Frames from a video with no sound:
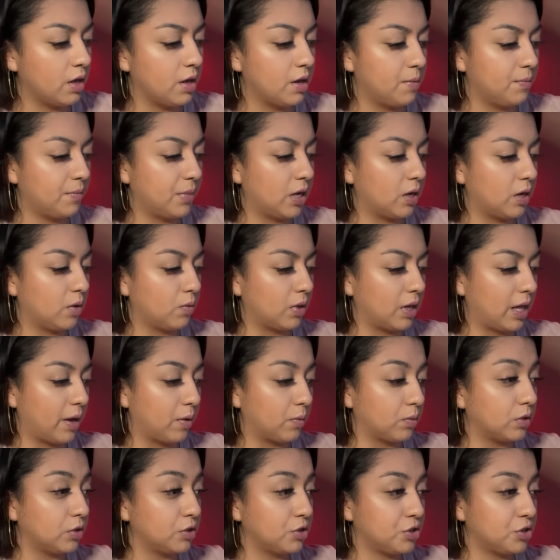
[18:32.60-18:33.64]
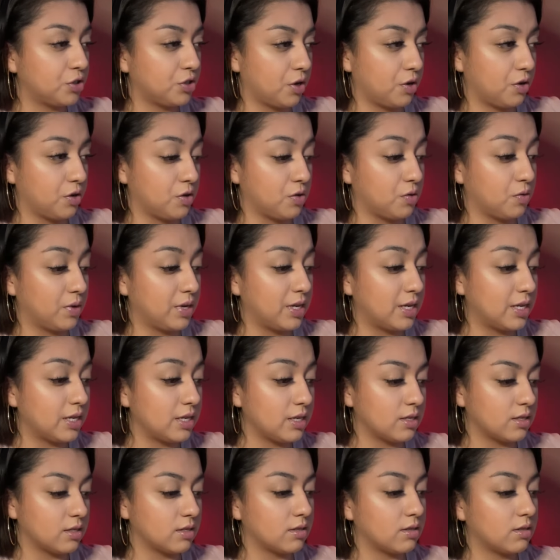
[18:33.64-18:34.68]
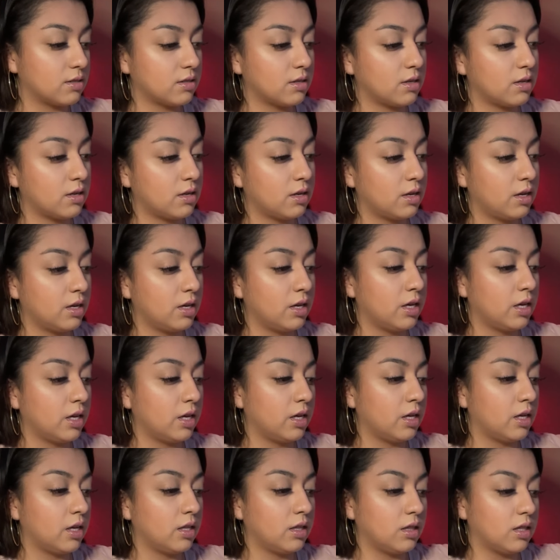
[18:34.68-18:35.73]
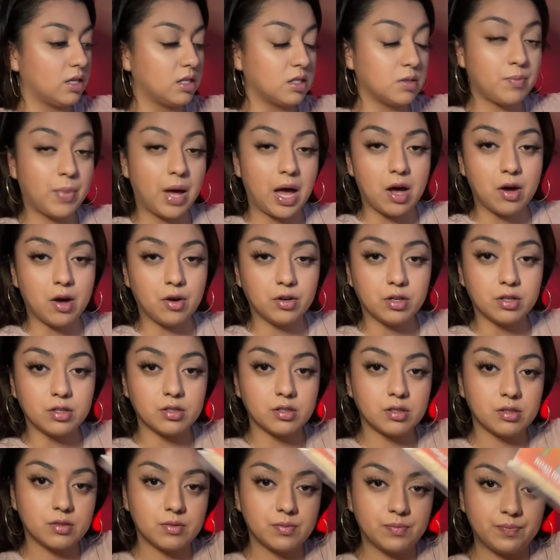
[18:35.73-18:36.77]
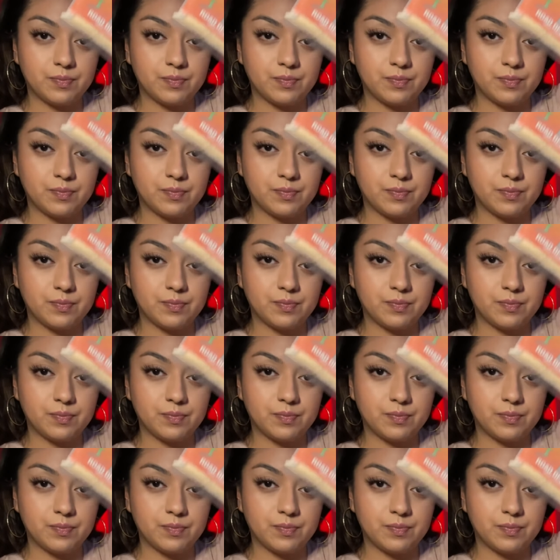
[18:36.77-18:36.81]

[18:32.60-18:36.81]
But what I will show you is these powders.